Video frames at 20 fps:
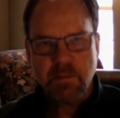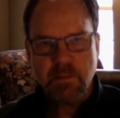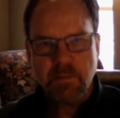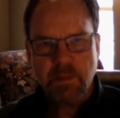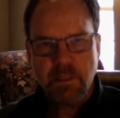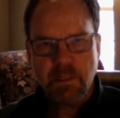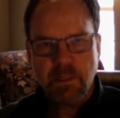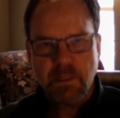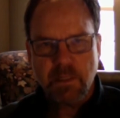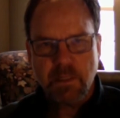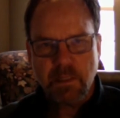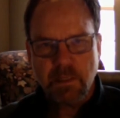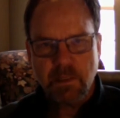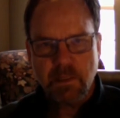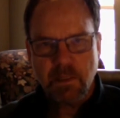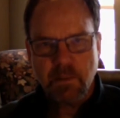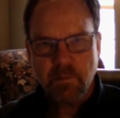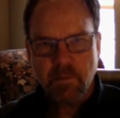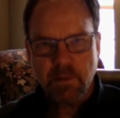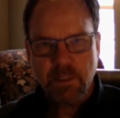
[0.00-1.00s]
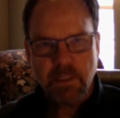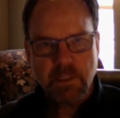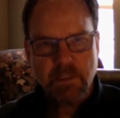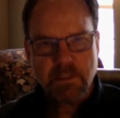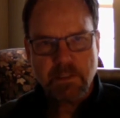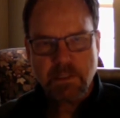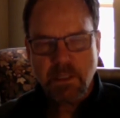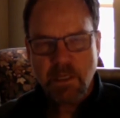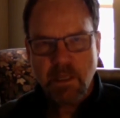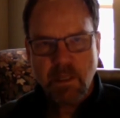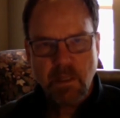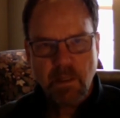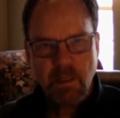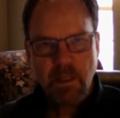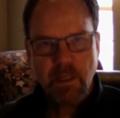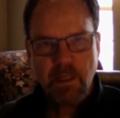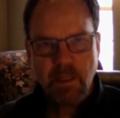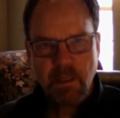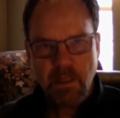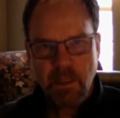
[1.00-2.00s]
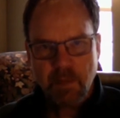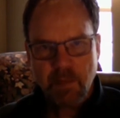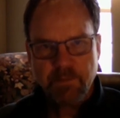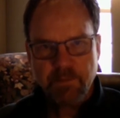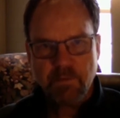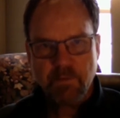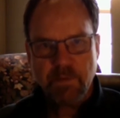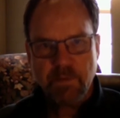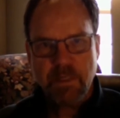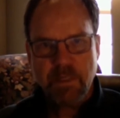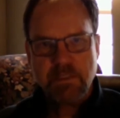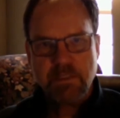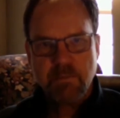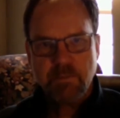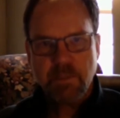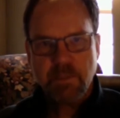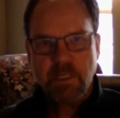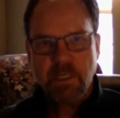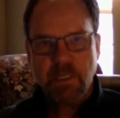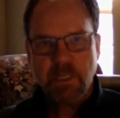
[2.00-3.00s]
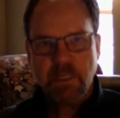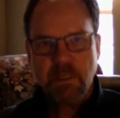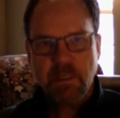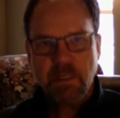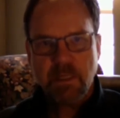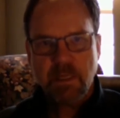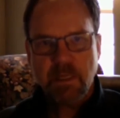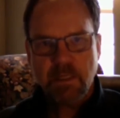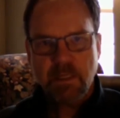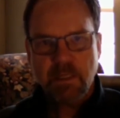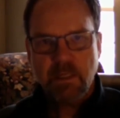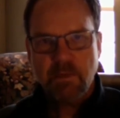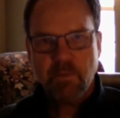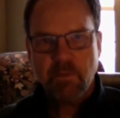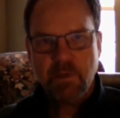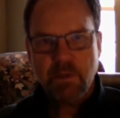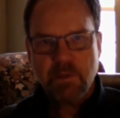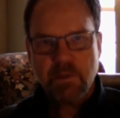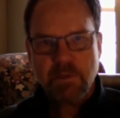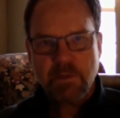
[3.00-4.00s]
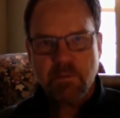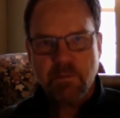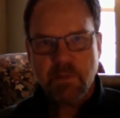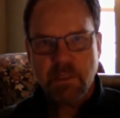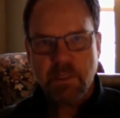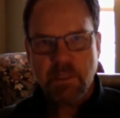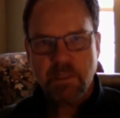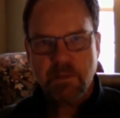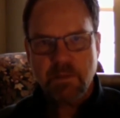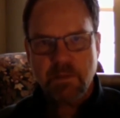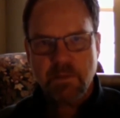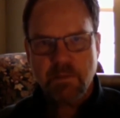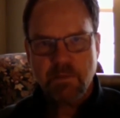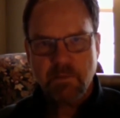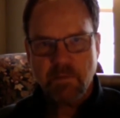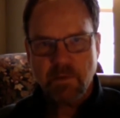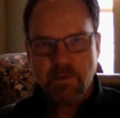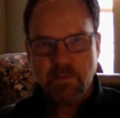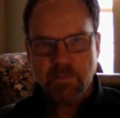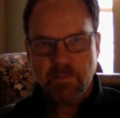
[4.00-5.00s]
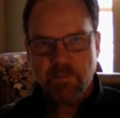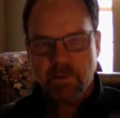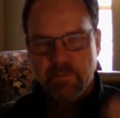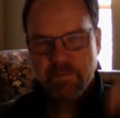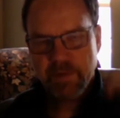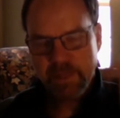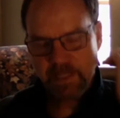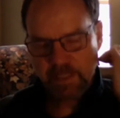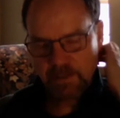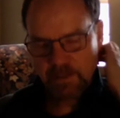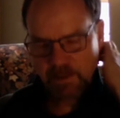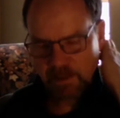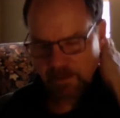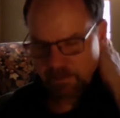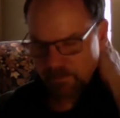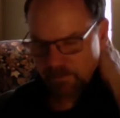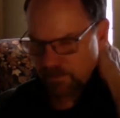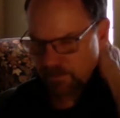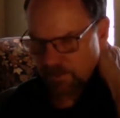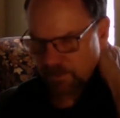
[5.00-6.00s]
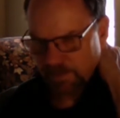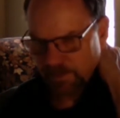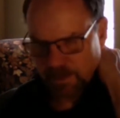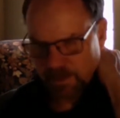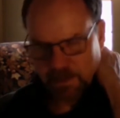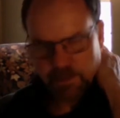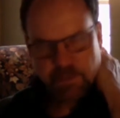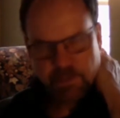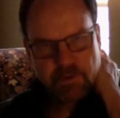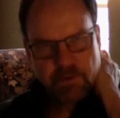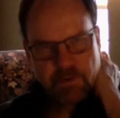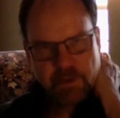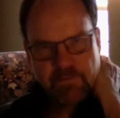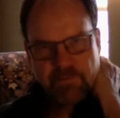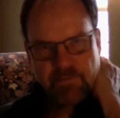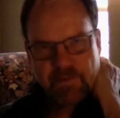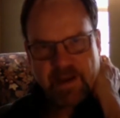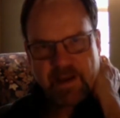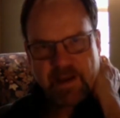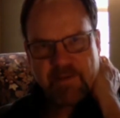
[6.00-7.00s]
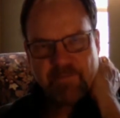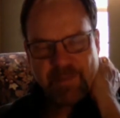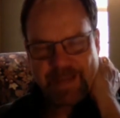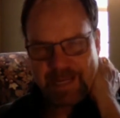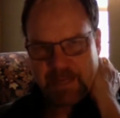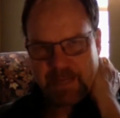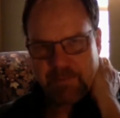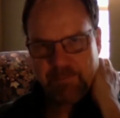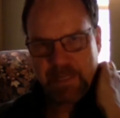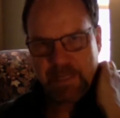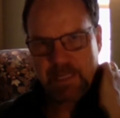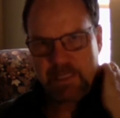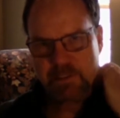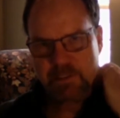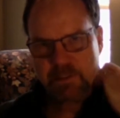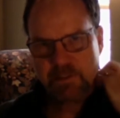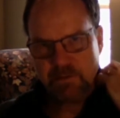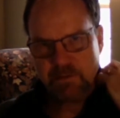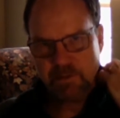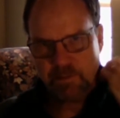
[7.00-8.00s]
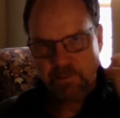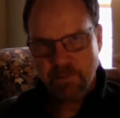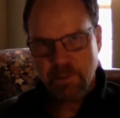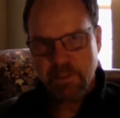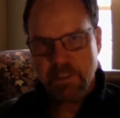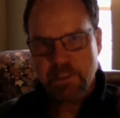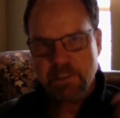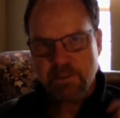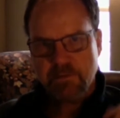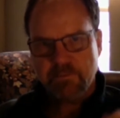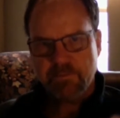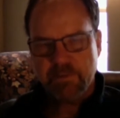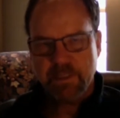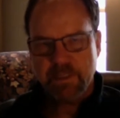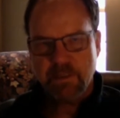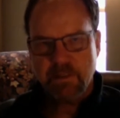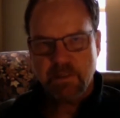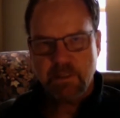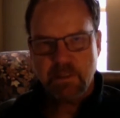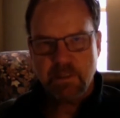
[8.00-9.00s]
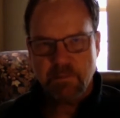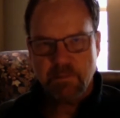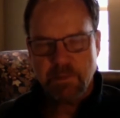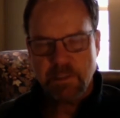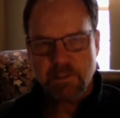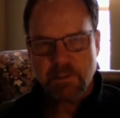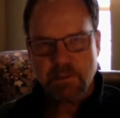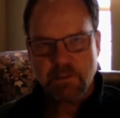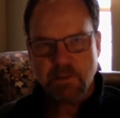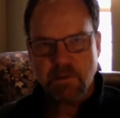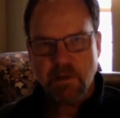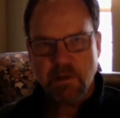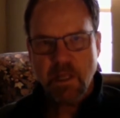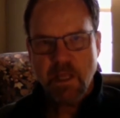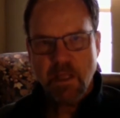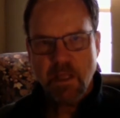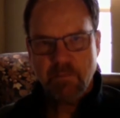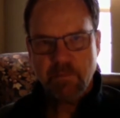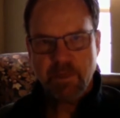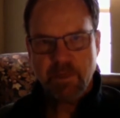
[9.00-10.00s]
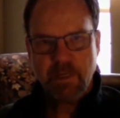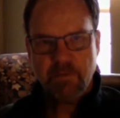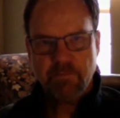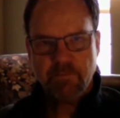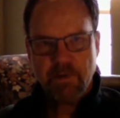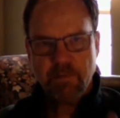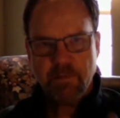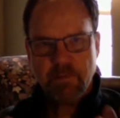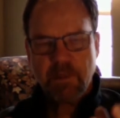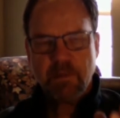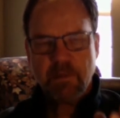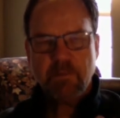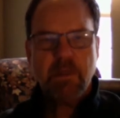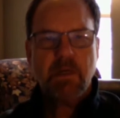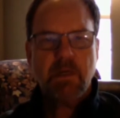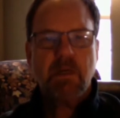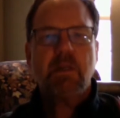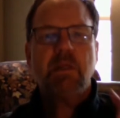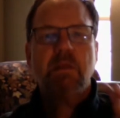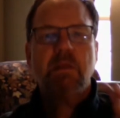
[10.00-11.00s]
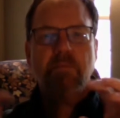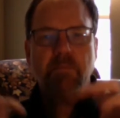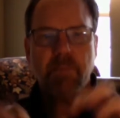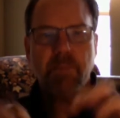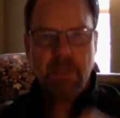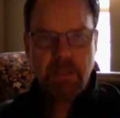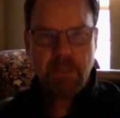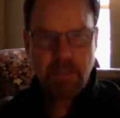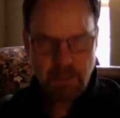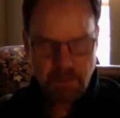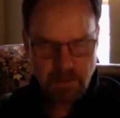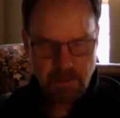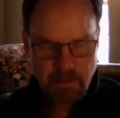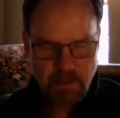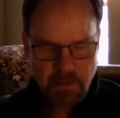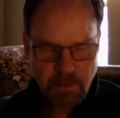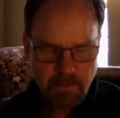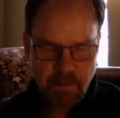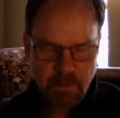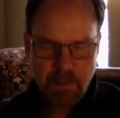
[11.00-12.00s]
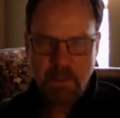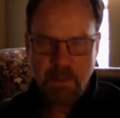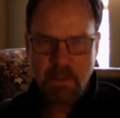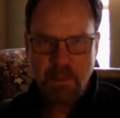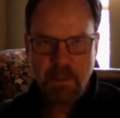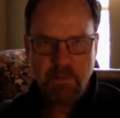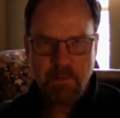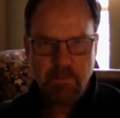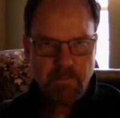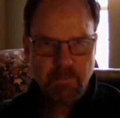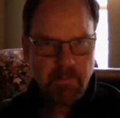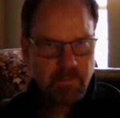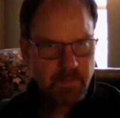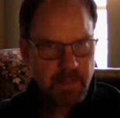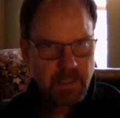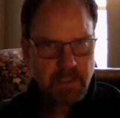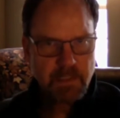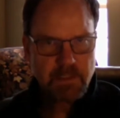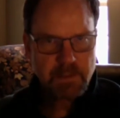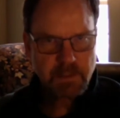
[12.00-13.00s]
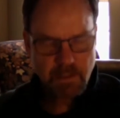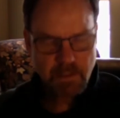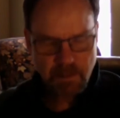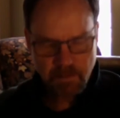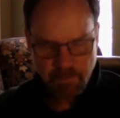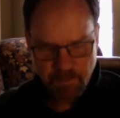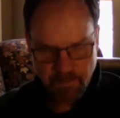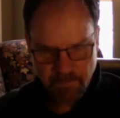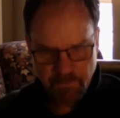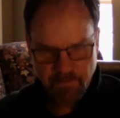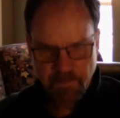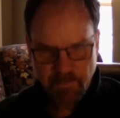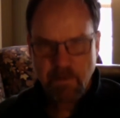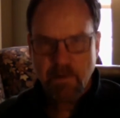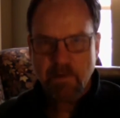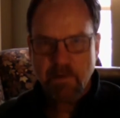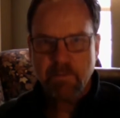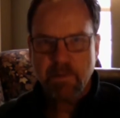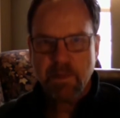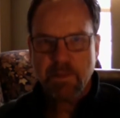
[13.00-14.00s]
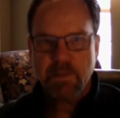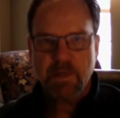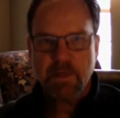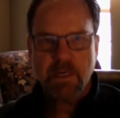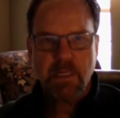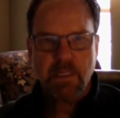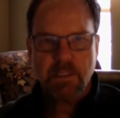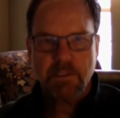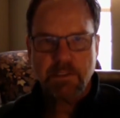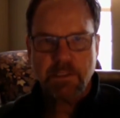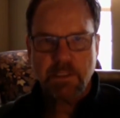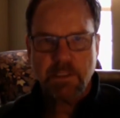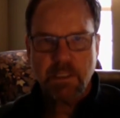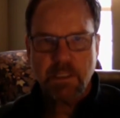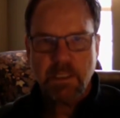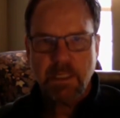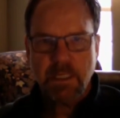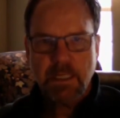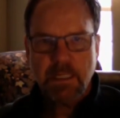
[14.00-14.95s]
at Colony Brands, helped to raise the money, and then we use the money to provide something like 35 backpacks to the police, fire, and EMS. So money from the community back into the community. That is our preferred methodology.